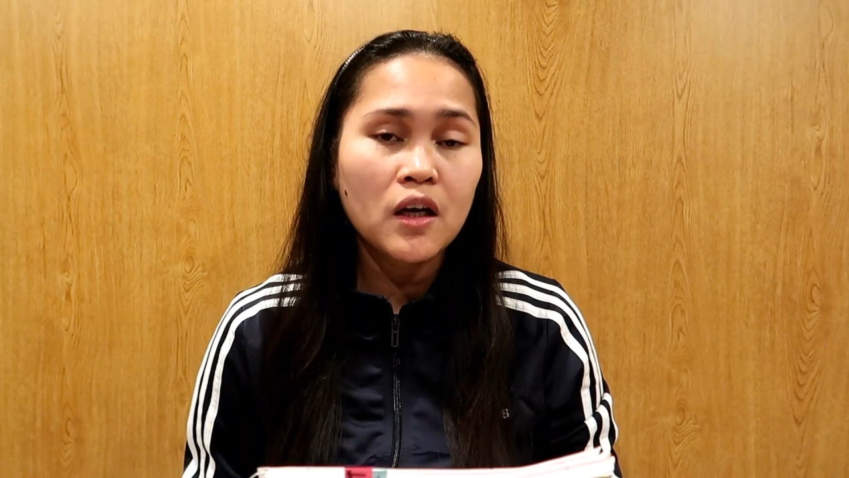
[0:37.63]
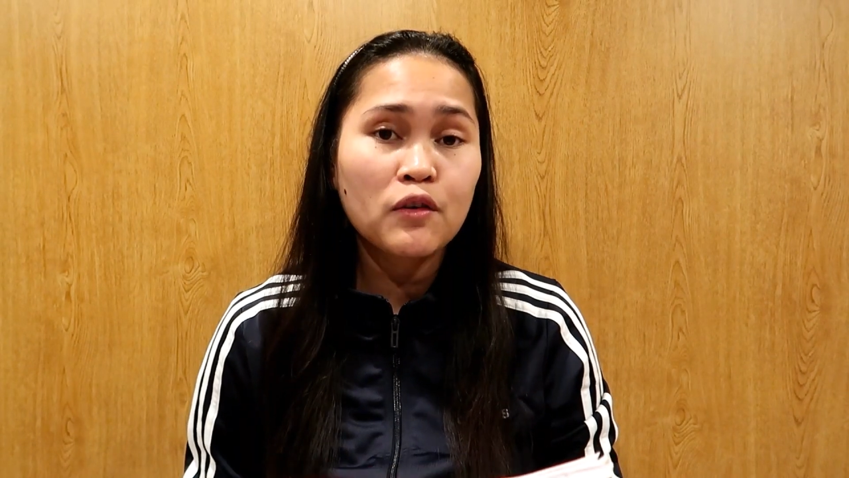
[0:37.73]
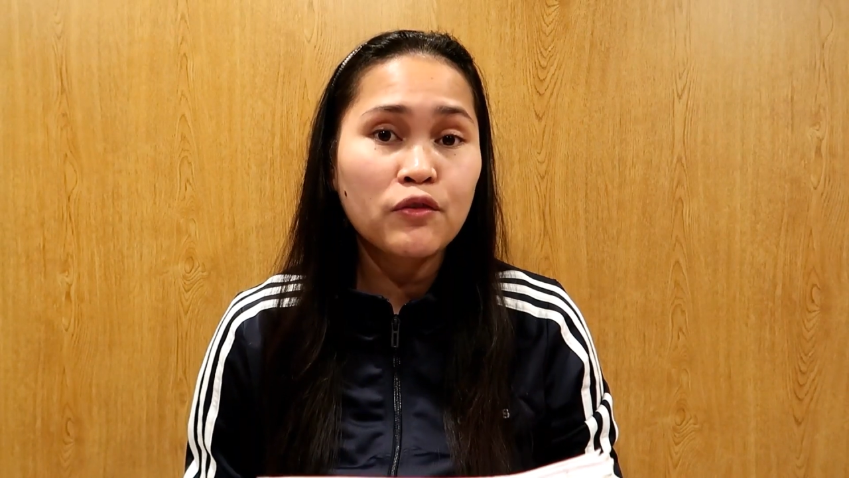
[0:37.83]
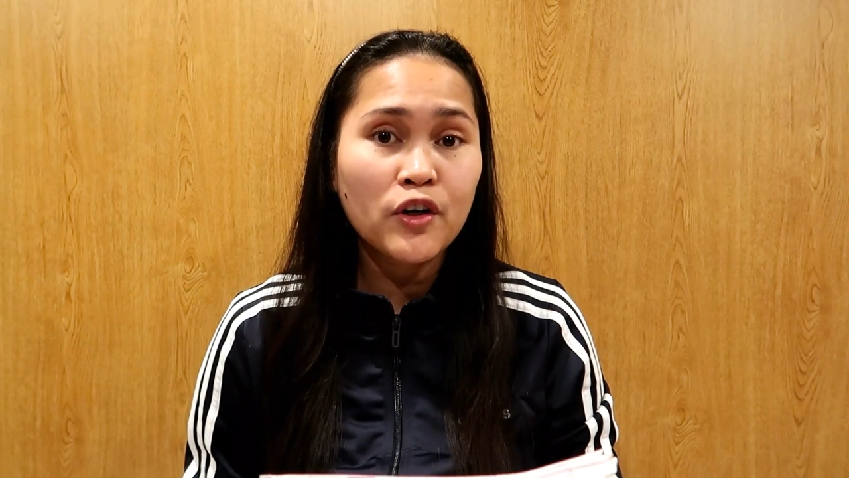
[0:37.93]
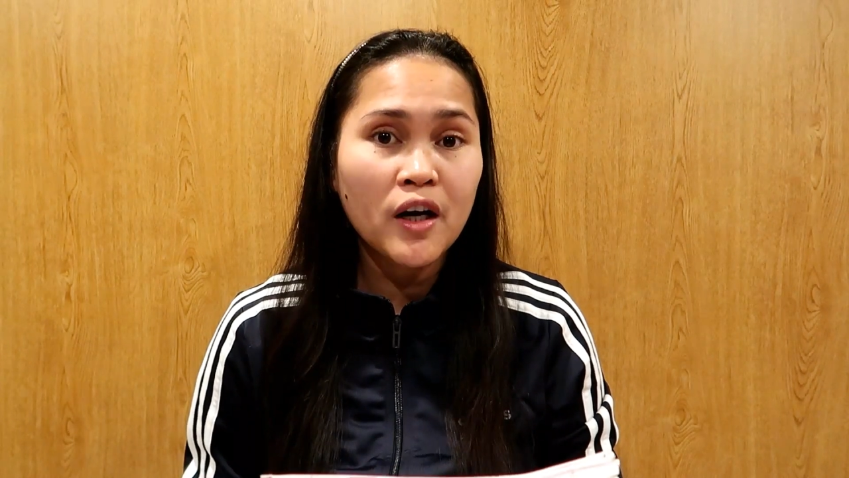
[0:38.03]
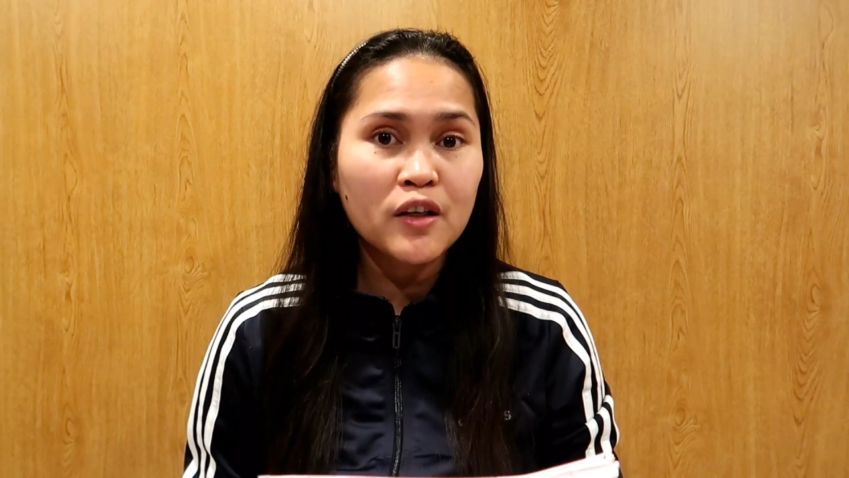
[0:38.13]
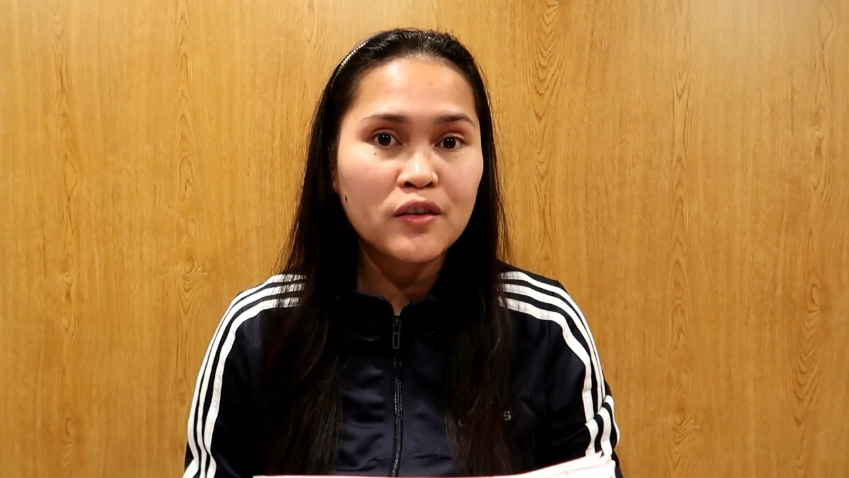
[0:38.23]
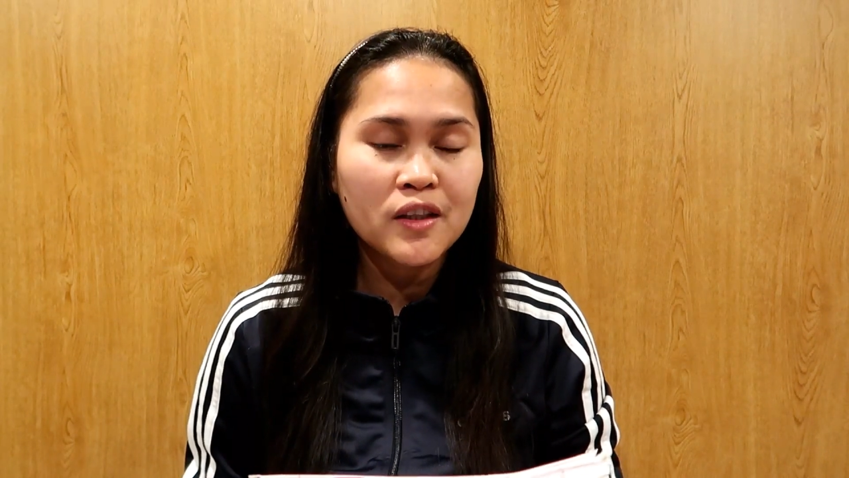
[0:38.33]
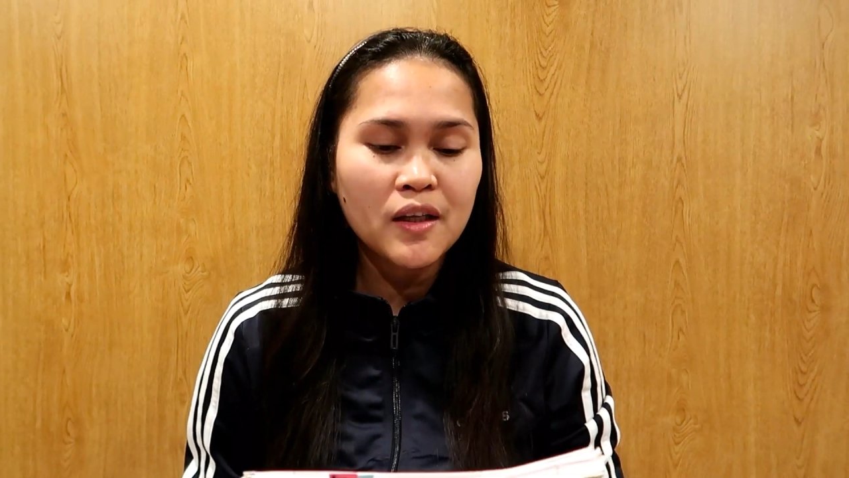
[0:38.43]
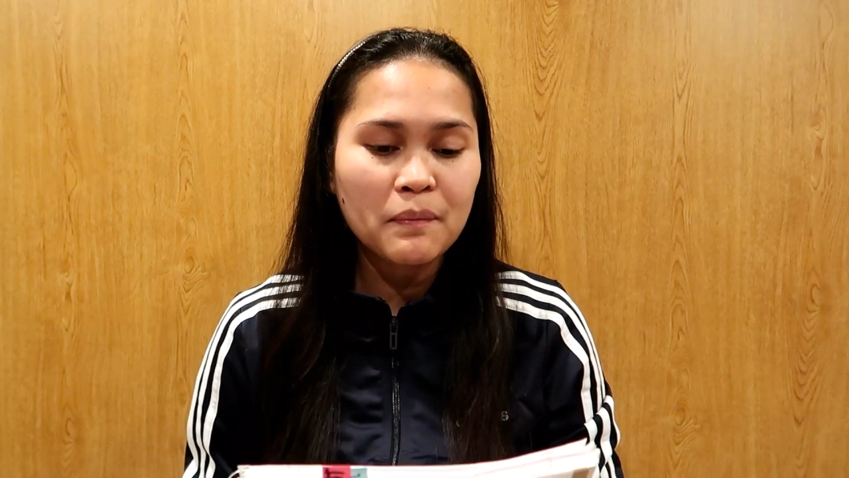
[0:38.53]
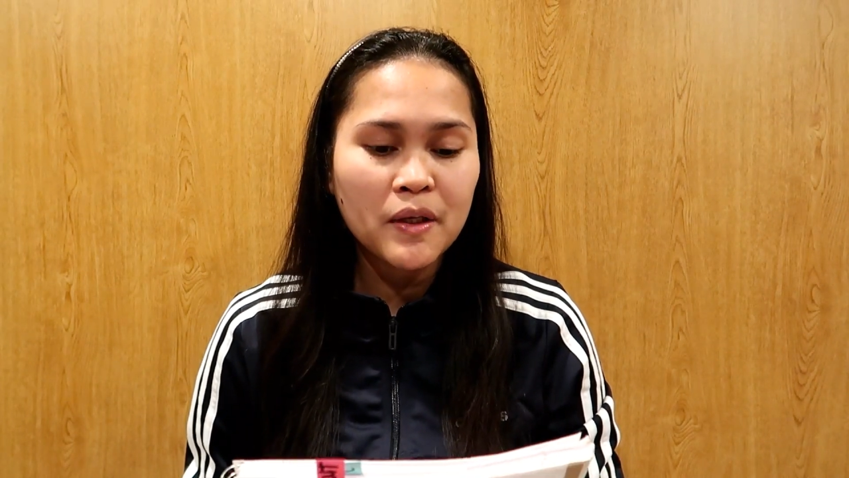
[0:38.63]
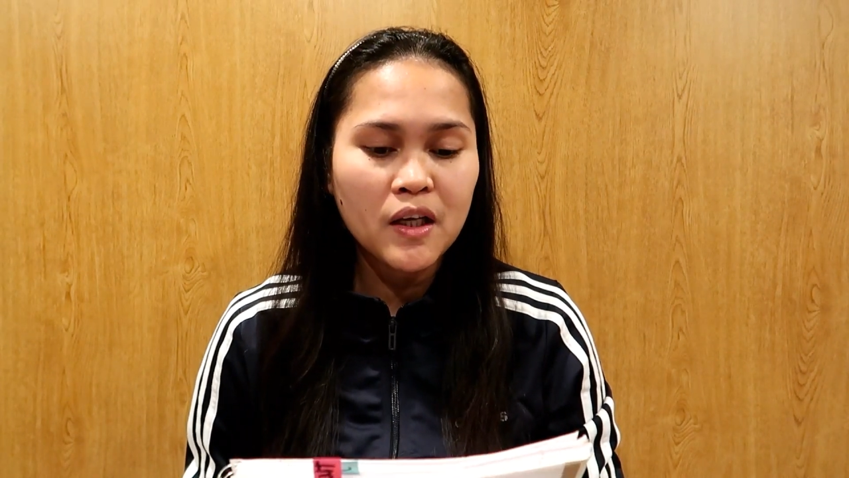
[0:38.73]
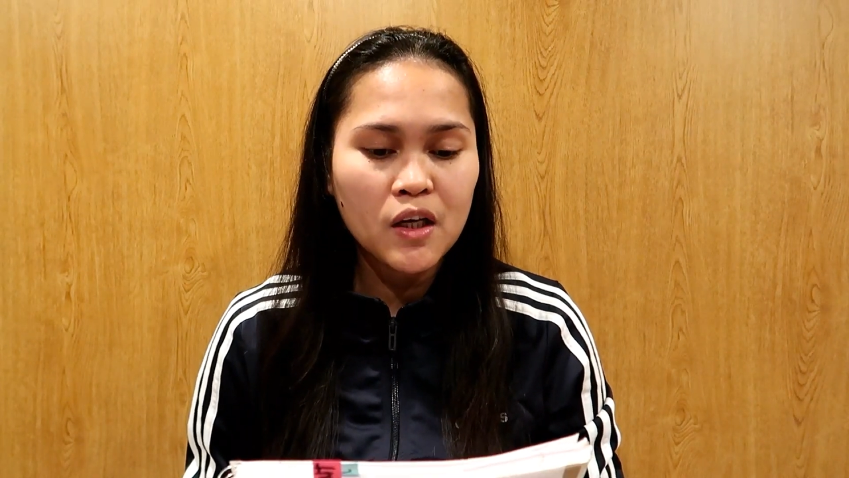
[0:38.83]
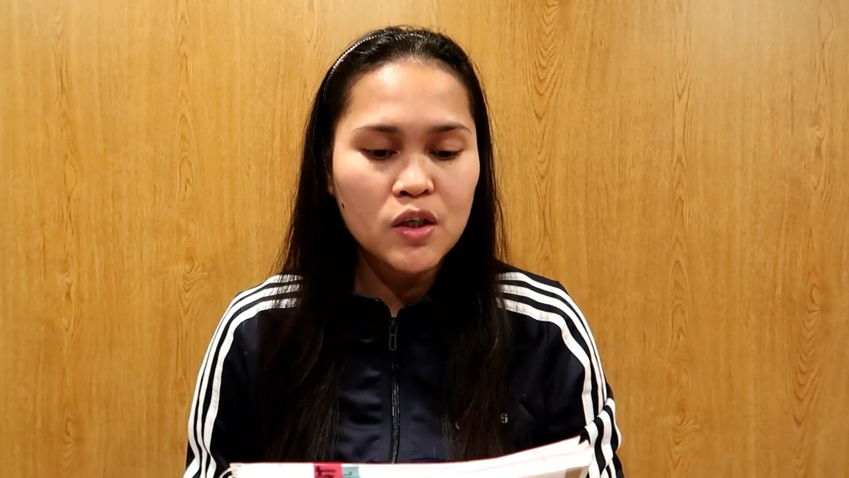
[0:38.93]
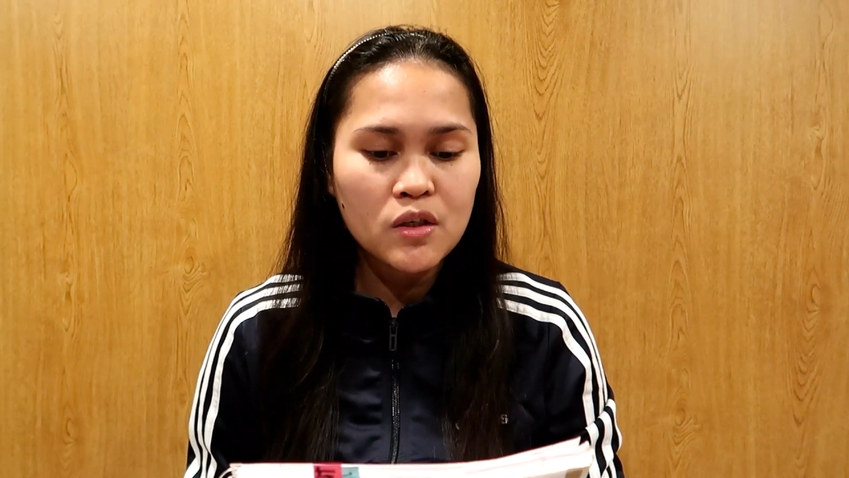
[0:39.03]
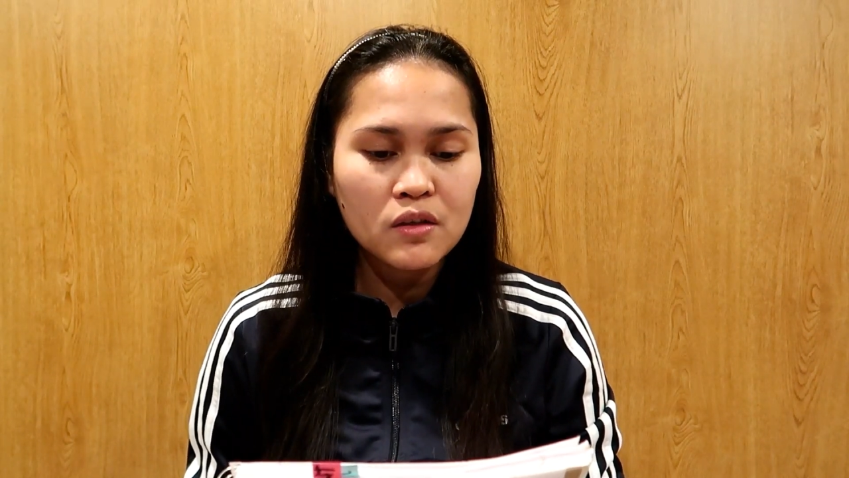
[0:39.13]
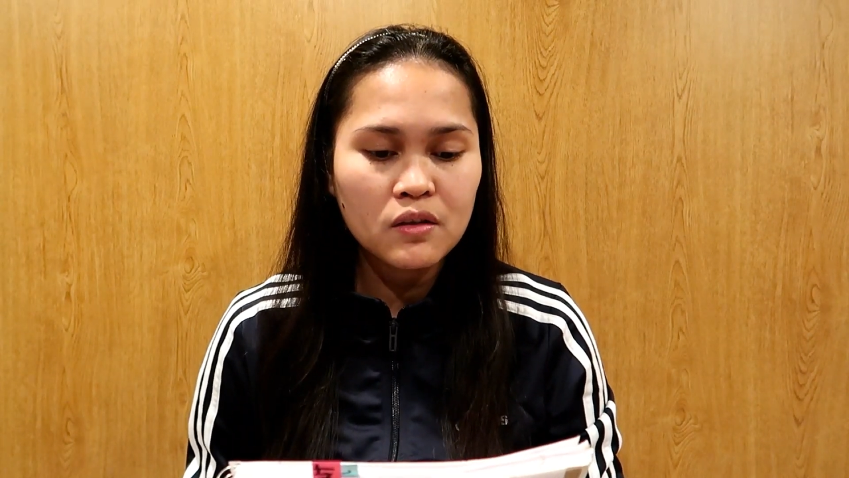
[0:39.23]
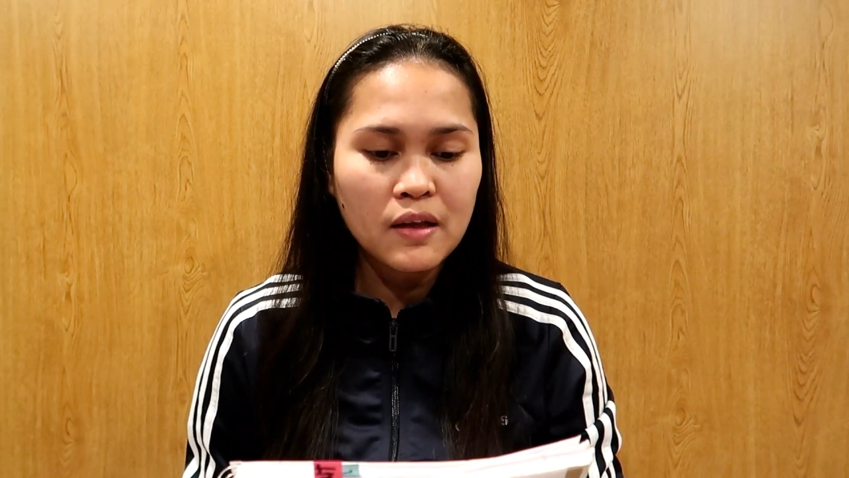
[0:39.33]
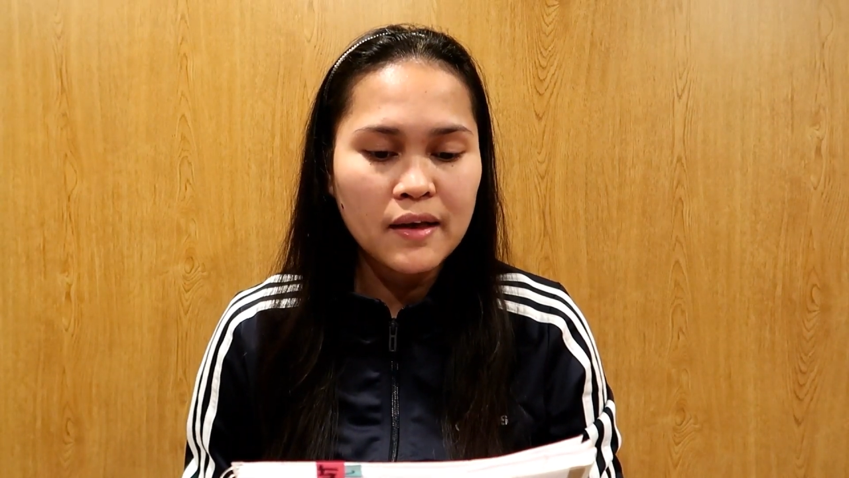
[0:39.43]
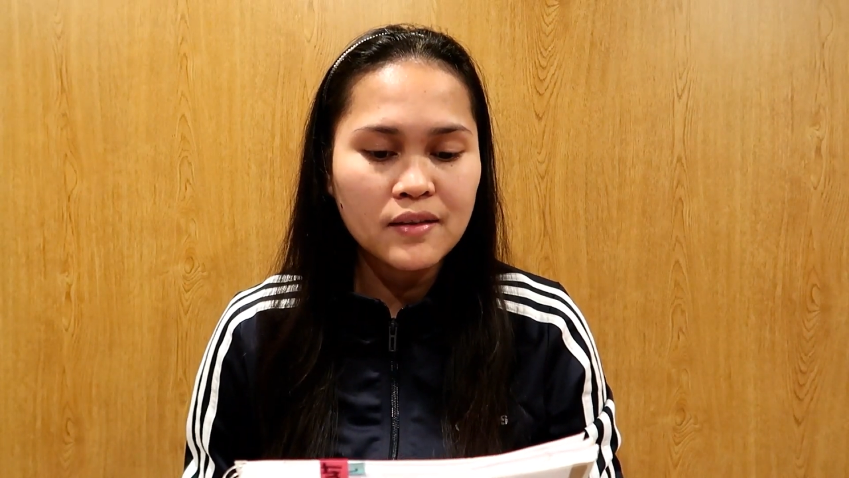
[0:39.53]
N400
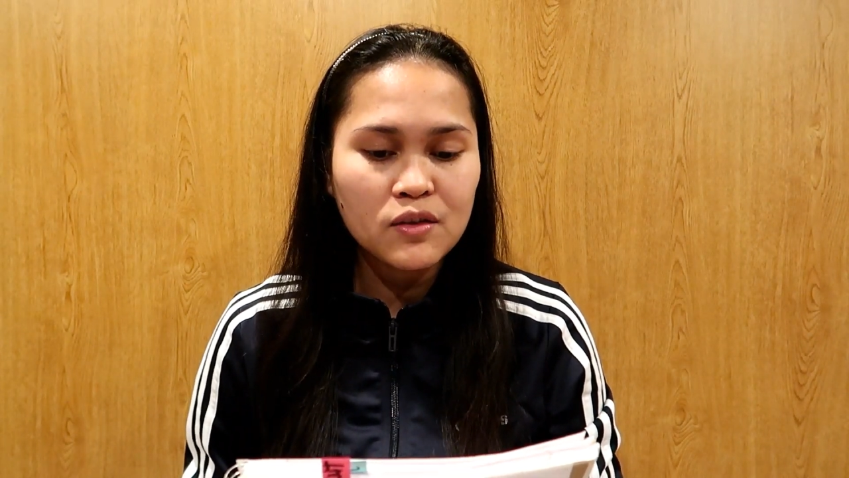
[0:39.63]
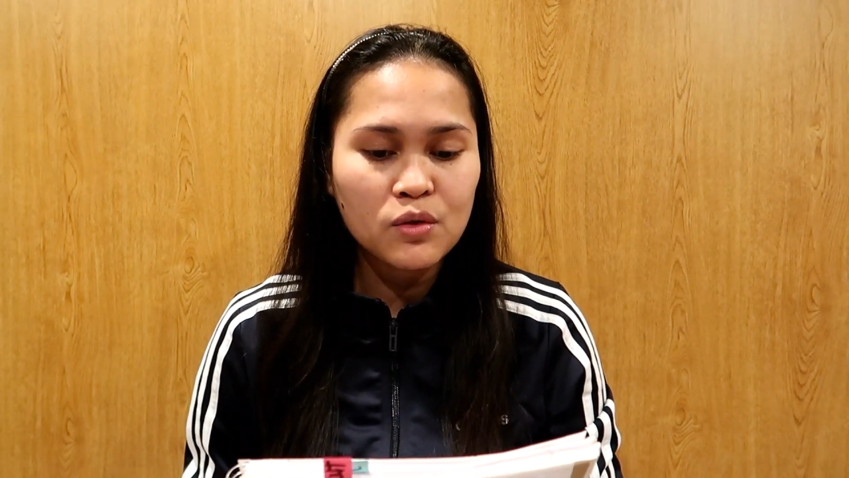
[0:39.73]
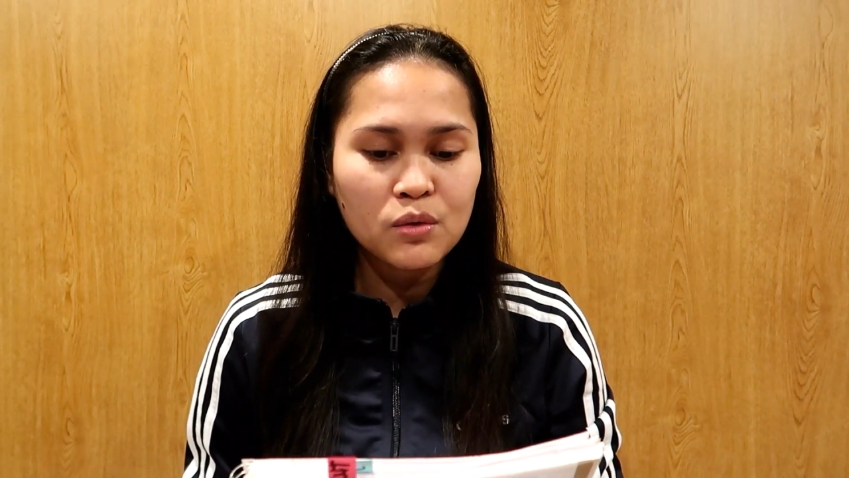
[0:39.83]
application last